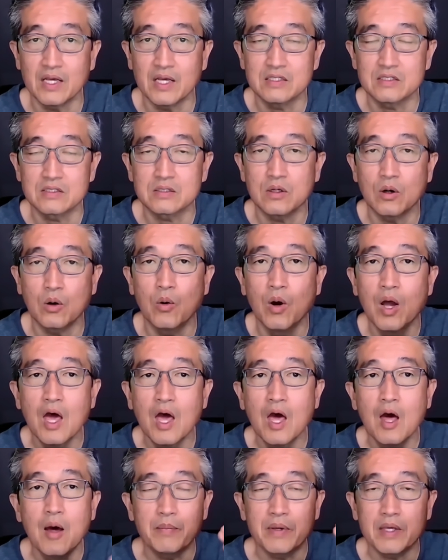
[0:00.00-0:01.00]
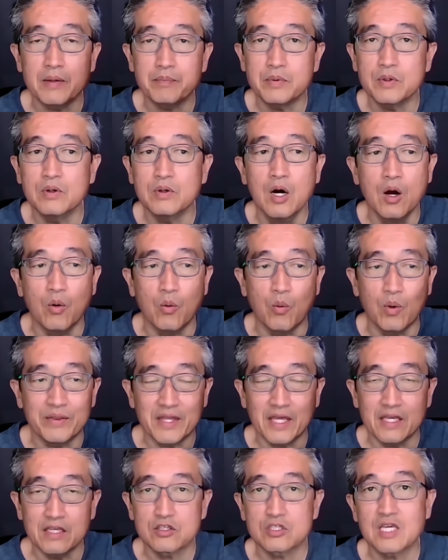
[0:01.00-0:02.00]
And so people, when
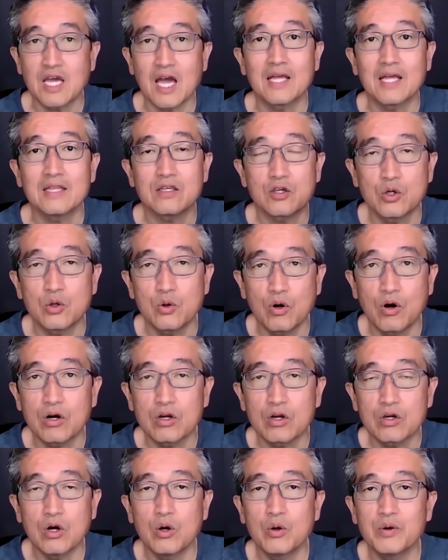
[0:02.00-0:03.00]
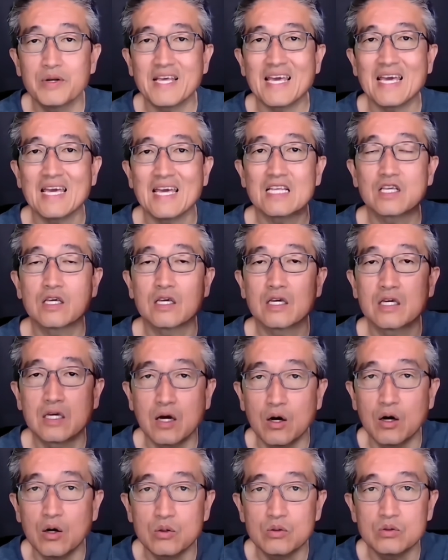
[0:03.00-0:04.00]
they scan the QR code, it
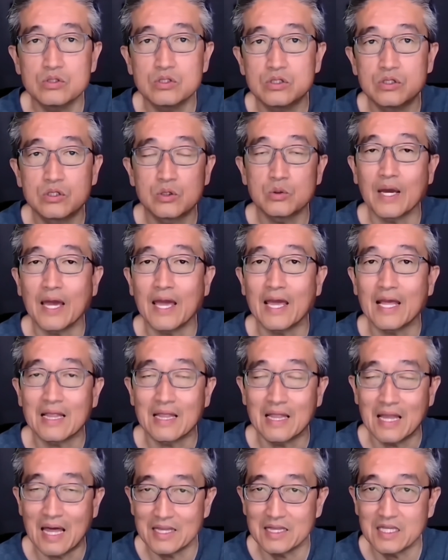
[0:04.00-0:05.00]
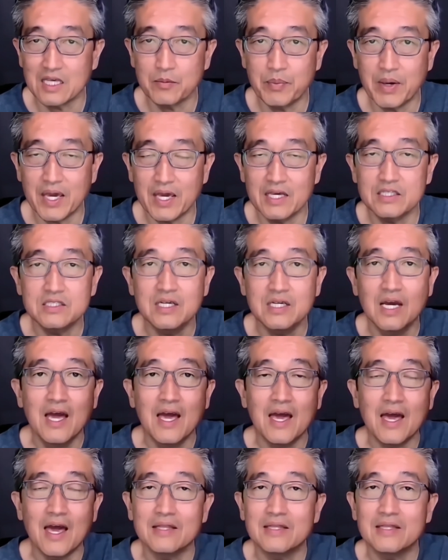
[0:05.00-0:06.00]
goes to a landing page
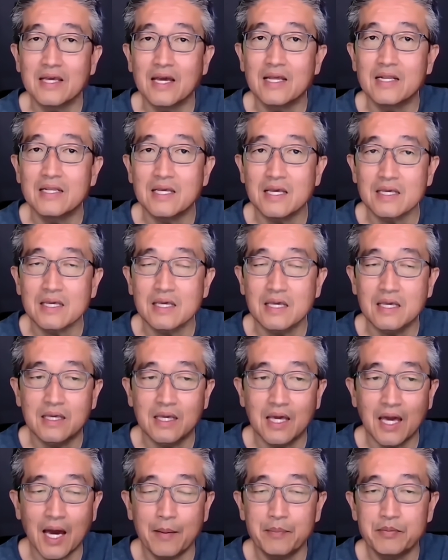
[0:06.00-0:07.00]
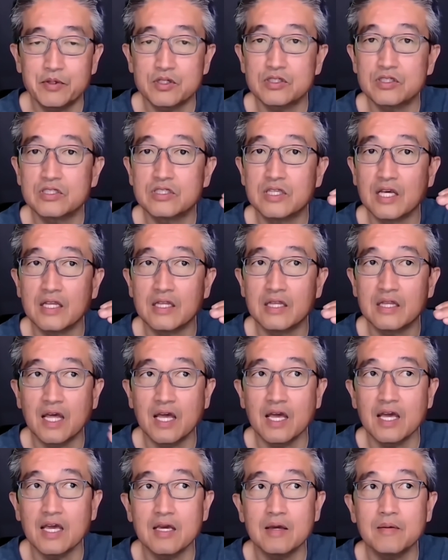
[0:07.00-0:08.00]
and then it captures their
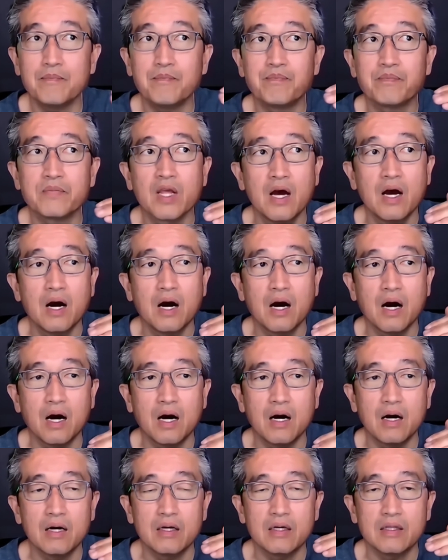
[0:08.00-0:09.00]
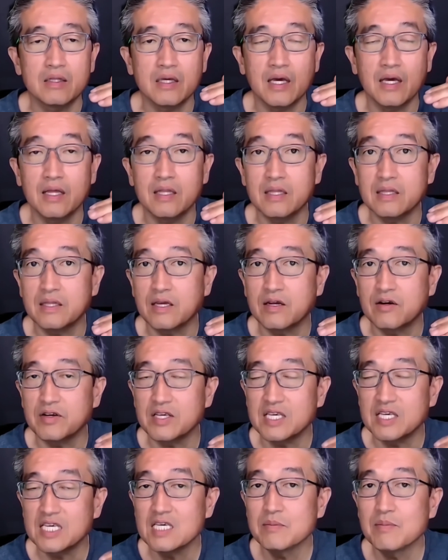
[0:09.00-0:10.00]
name and their
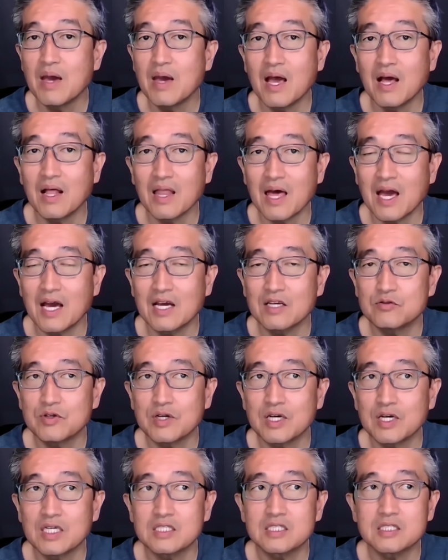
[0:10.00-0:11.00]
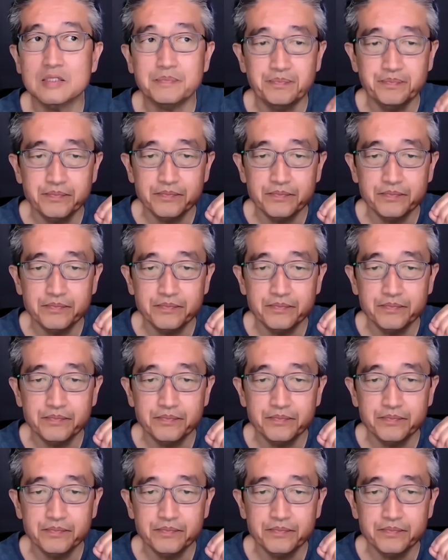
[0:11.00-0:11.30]
email address.